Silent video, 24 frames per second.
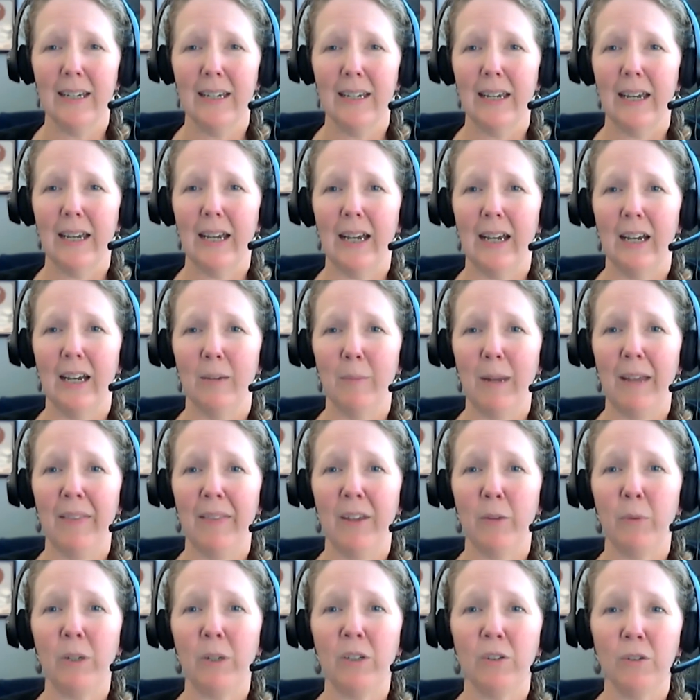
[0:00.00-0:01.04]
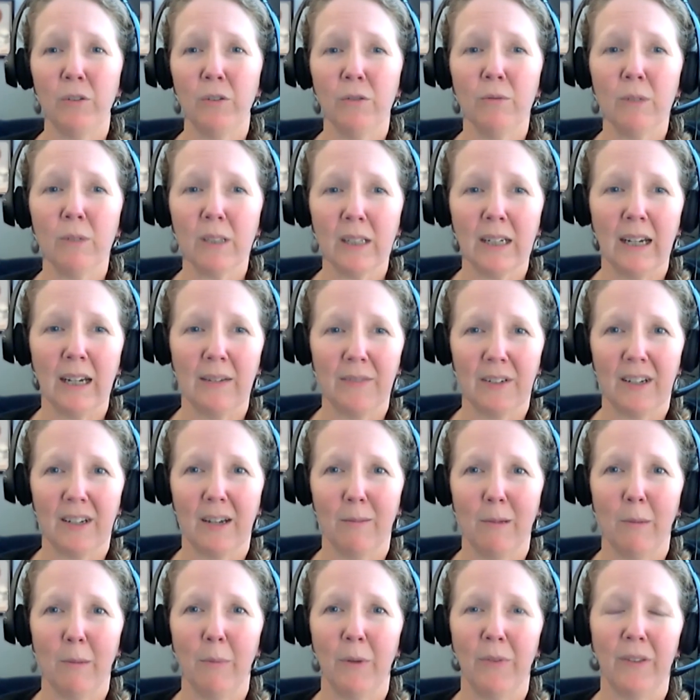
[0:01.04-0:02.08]
And that we do really have to
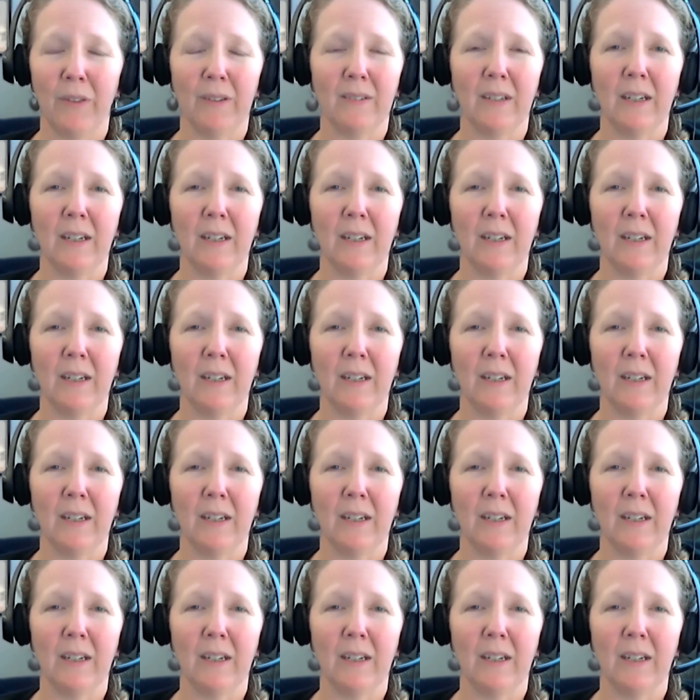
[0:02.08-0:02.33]
come up with this